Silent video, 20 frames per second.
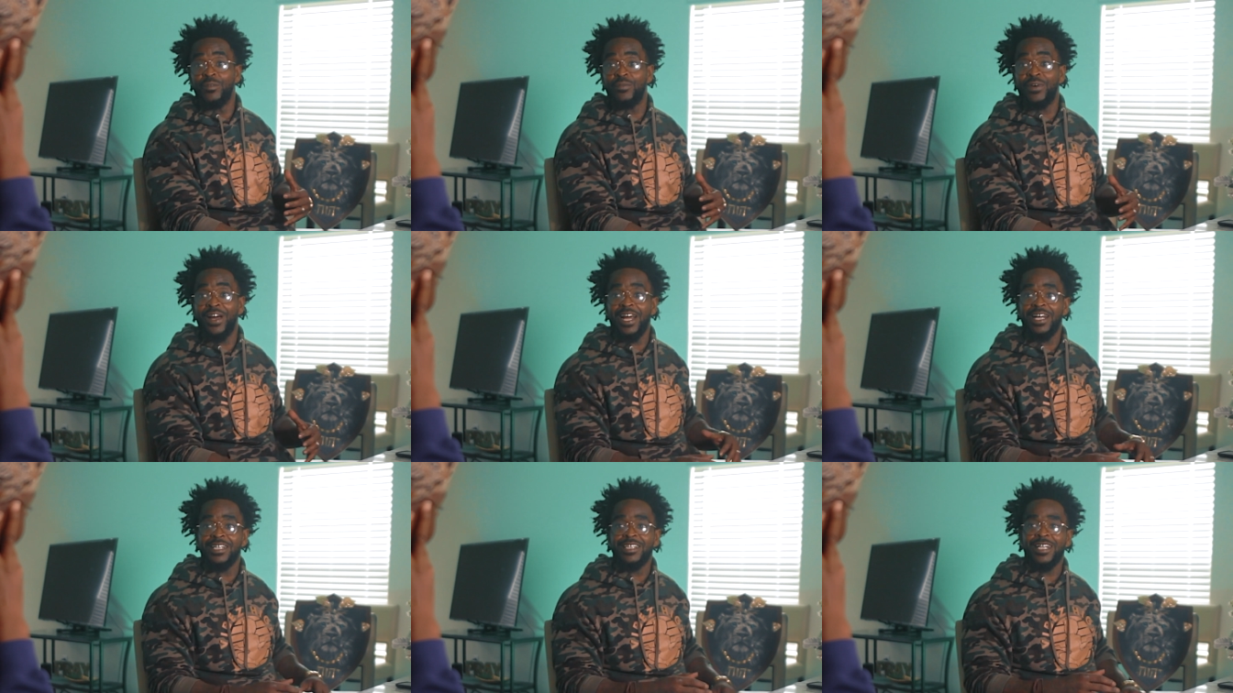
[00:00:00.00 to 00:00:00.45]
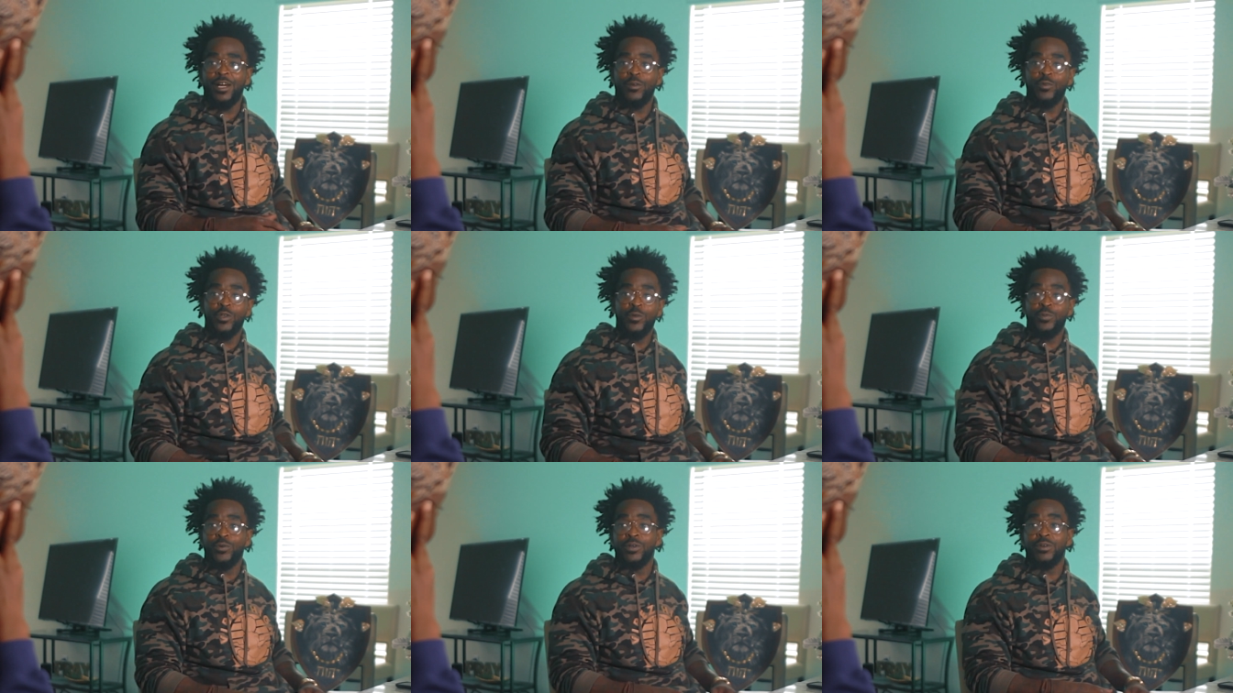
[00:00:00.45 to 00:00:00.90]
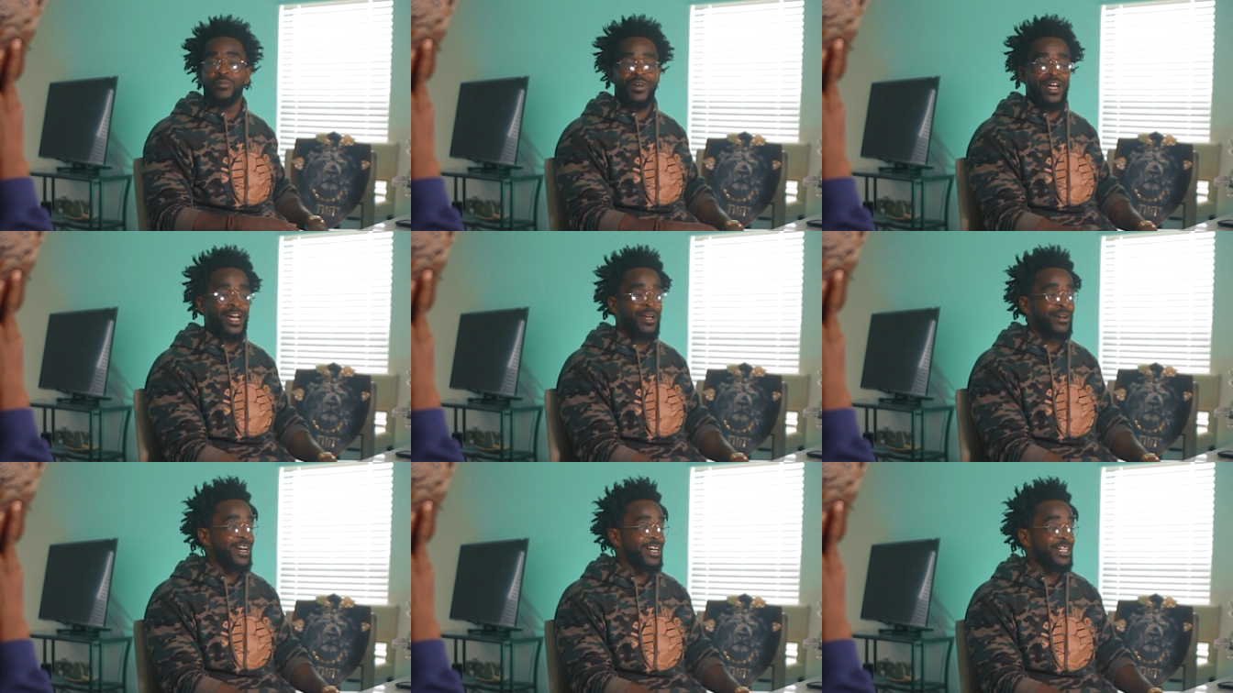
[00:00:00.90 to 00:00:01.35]
Vibe high. When you put the
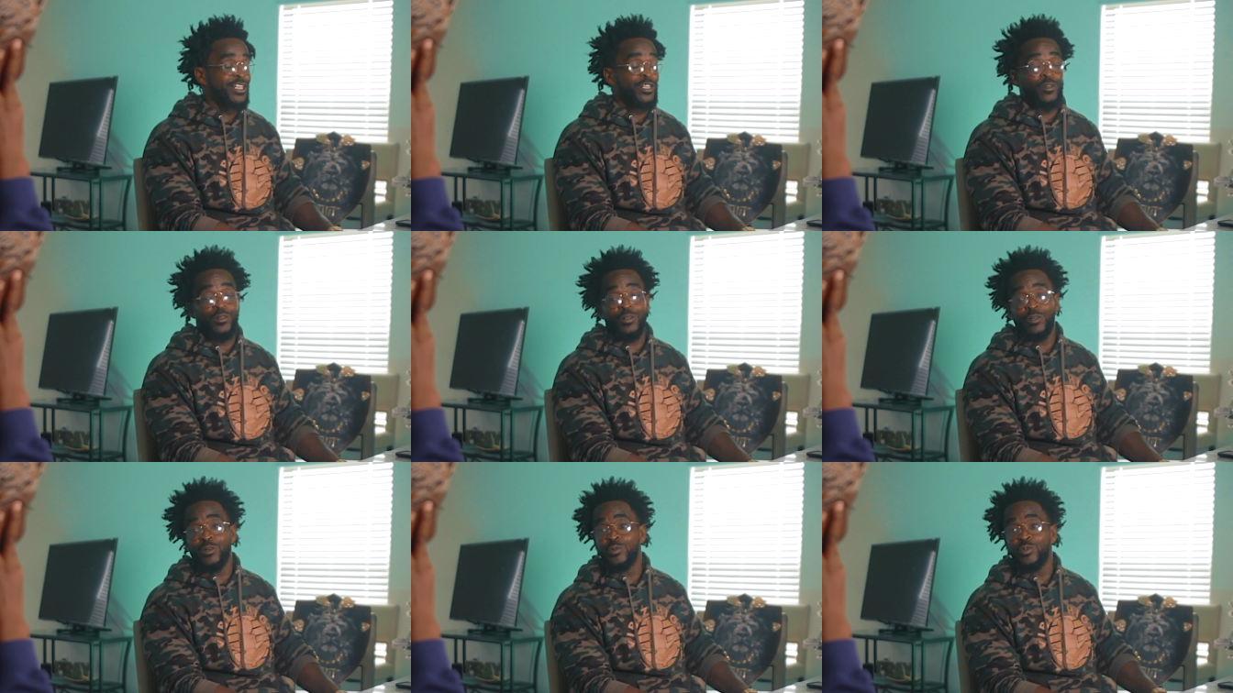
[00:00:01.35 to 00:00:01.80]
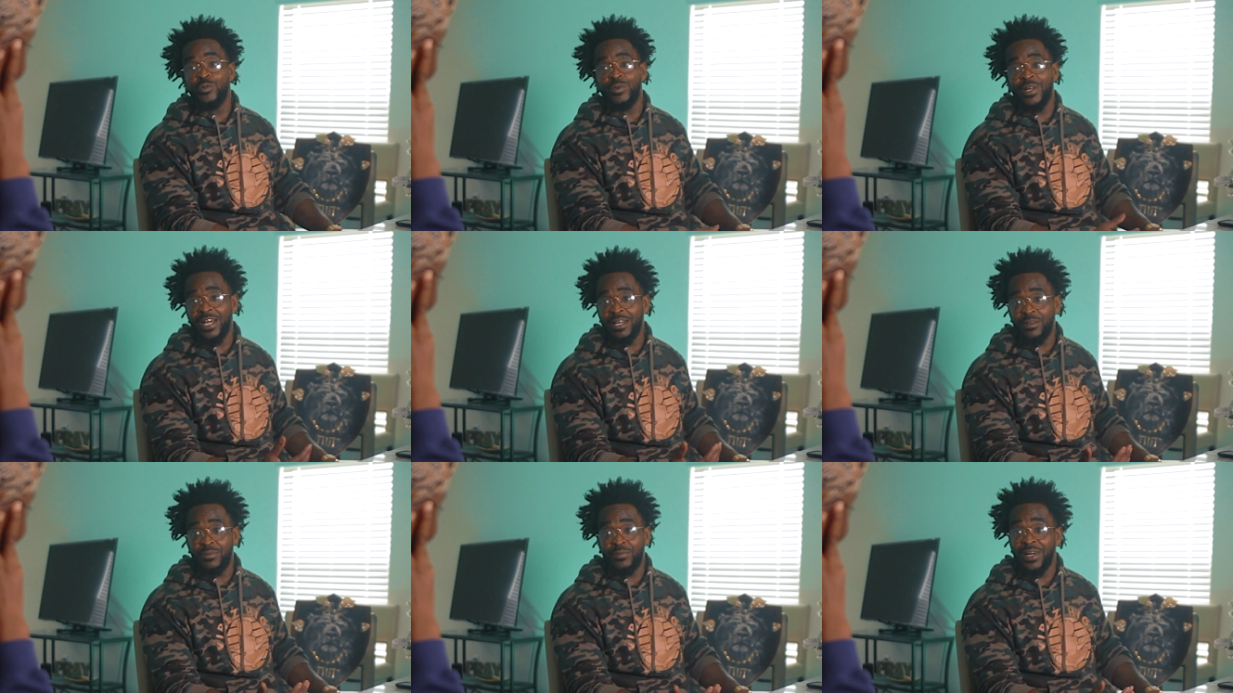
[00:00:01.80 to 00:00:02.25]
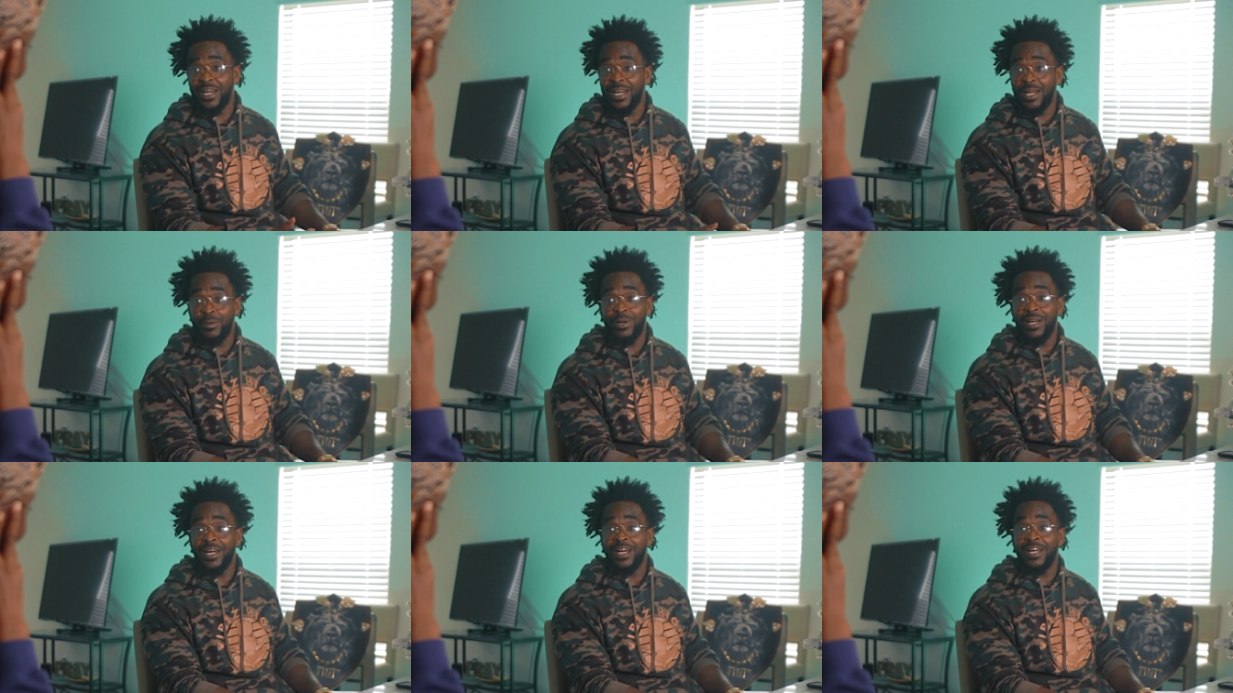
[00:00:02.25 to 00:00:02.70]
vibe high shirt on, you got the
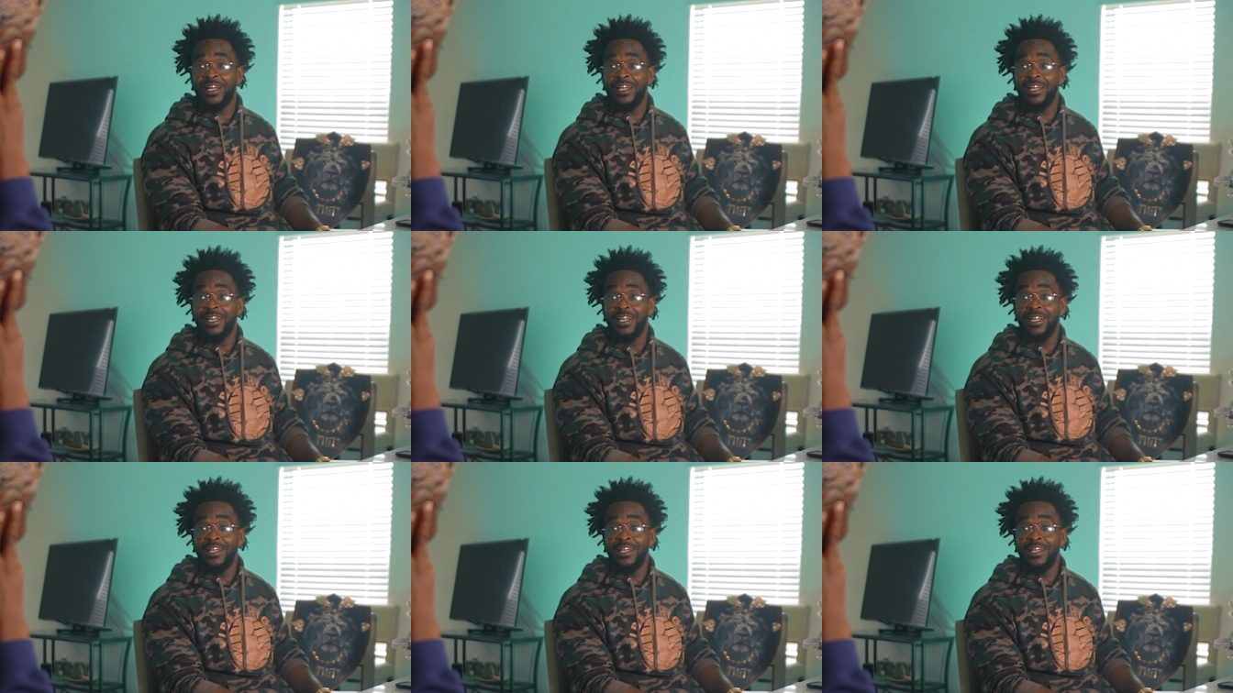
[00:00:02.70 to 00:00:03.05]
vibe high.